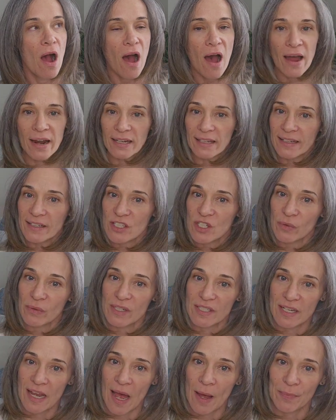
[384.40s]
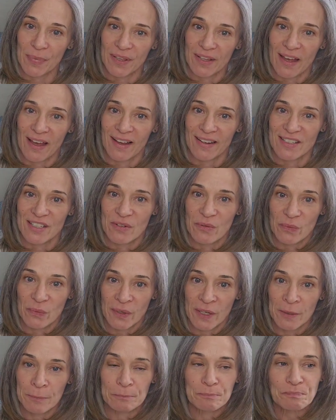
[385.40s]
I'd like to adapt that,
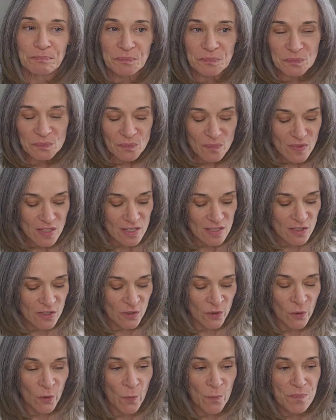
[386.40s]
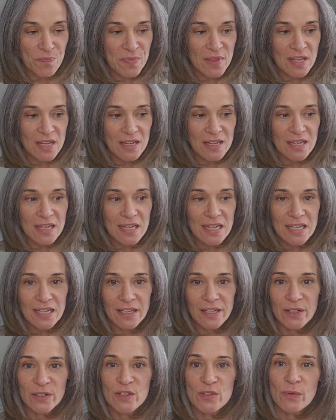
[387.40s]
right? So
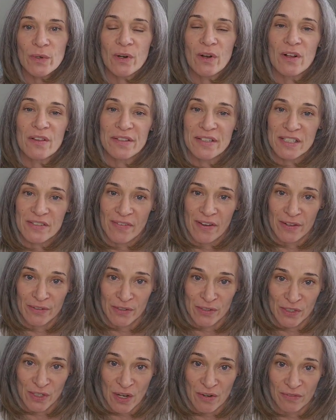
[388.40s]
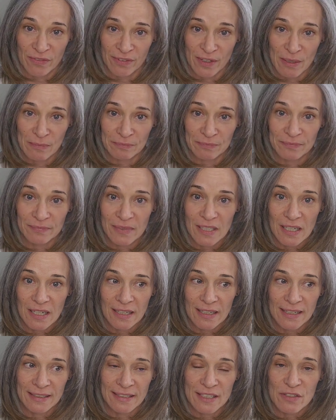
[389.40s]
here's where all these values come from.
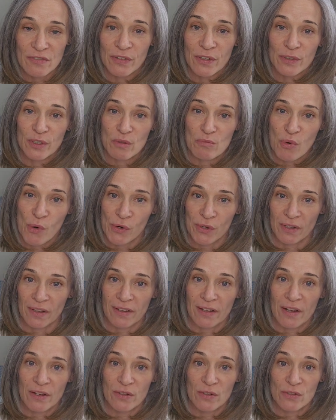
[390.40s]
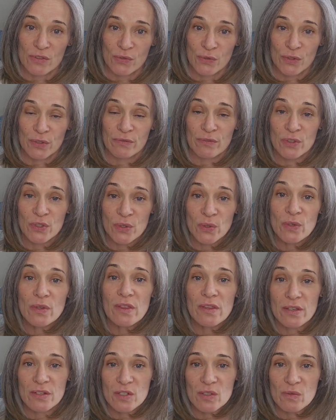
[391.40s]
And it's very important that you sort of do
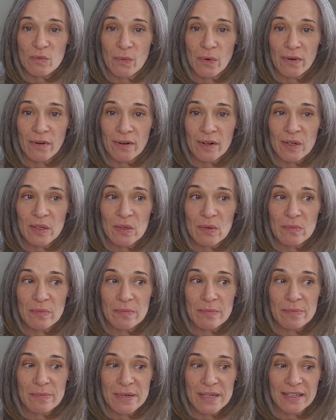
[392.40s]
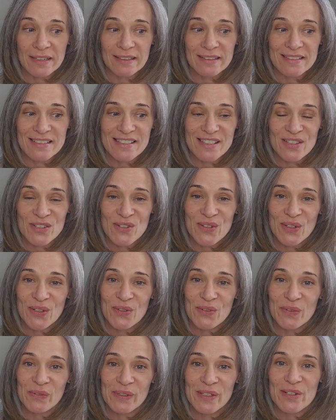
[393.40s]
this work, because you
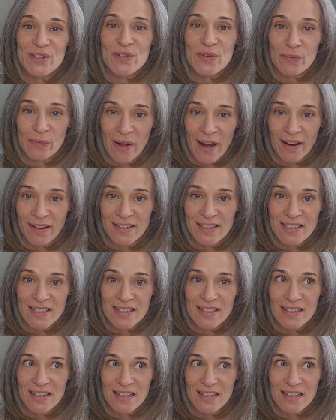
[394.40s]
can redirect